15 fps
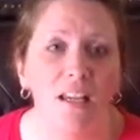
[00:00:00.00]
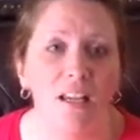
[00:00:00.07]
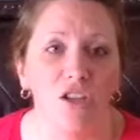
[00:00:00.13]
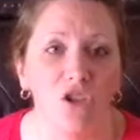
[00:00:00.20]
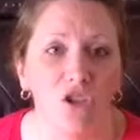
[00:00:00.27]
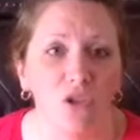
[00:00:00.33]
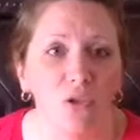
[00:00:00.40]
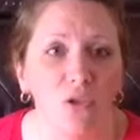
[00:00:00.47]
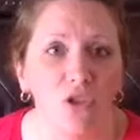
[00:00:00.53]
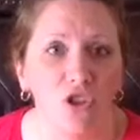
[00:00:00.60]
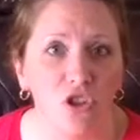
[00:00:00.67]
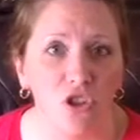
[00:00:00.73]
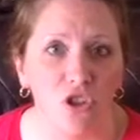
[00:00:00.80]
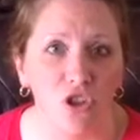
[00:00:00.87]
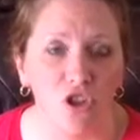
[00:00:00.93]
in
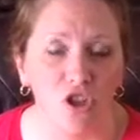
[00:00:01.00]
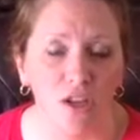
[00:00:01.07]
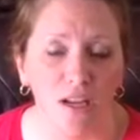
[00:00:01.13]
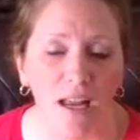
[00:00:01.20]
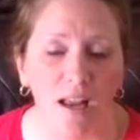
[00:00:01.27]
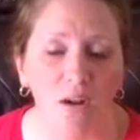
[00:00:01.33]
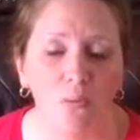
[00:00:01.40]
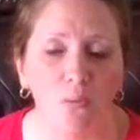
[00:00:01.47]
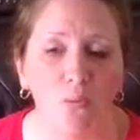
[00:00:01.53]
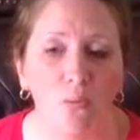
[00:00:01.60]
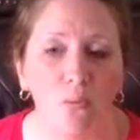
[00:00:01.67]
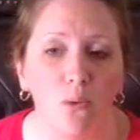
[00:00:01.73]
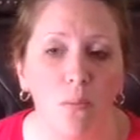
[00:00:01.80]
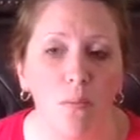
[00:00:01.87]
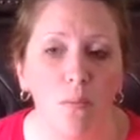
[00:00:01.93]
children's church, and I
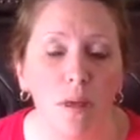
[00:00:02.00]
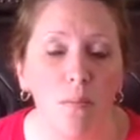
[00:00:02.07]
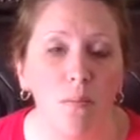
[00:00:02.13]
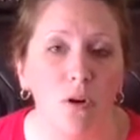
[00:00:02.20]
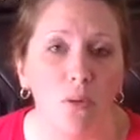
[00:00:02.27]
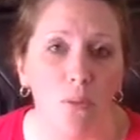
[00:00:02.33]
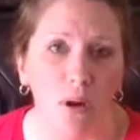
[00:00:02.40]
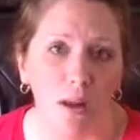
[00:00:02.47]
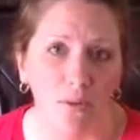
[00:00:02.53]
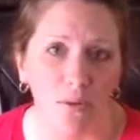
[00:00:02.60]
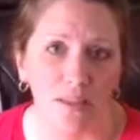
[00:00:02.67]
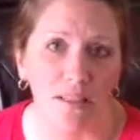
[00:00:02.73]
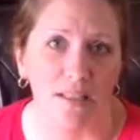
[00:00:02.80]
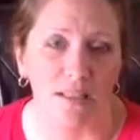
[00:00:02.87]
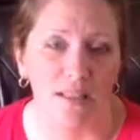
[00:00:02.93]
remembered when I
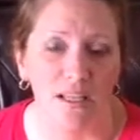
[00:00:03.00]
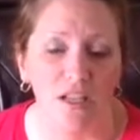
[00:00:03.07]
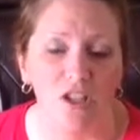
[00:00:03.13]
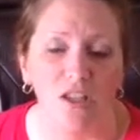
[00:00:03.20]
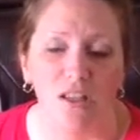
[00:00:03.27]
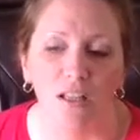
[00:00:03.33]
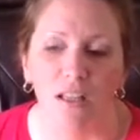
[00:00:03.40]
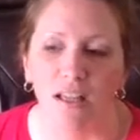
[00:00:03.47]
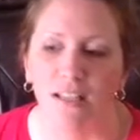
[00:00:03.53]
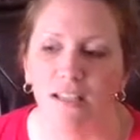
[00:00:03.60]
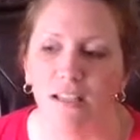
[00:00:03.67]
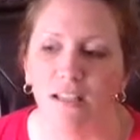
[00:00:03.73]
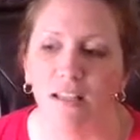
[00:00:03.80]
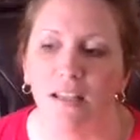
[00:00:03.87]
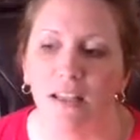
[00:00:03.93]
was teaching the
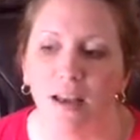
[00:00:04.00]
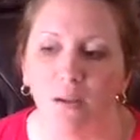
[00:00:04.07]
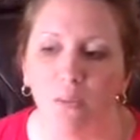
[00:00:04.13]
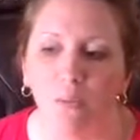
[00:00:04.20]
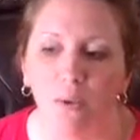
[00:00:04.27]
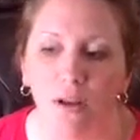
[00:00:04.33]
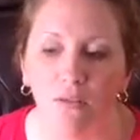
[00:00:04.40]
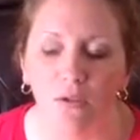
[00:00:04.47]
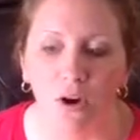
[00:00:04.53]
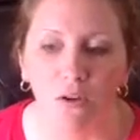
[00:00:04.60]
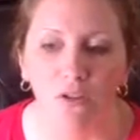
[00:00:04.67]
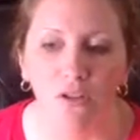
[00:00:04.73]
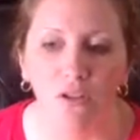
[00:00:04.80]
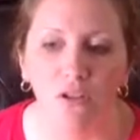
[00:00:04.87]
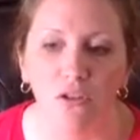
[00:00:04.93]
lesson that whenever I
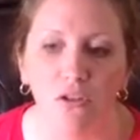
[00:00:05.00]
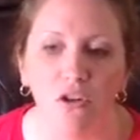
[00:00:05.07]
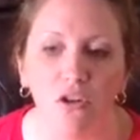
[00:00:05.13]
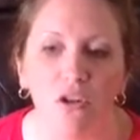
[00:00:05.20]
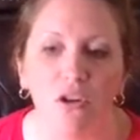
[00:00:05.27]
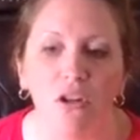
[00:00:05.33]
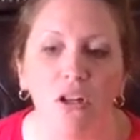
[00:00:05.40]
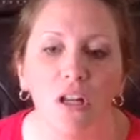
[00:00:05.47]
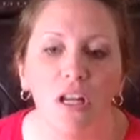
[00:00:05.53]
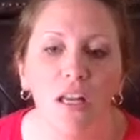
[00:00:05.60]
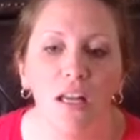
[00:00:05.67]
was a little girl,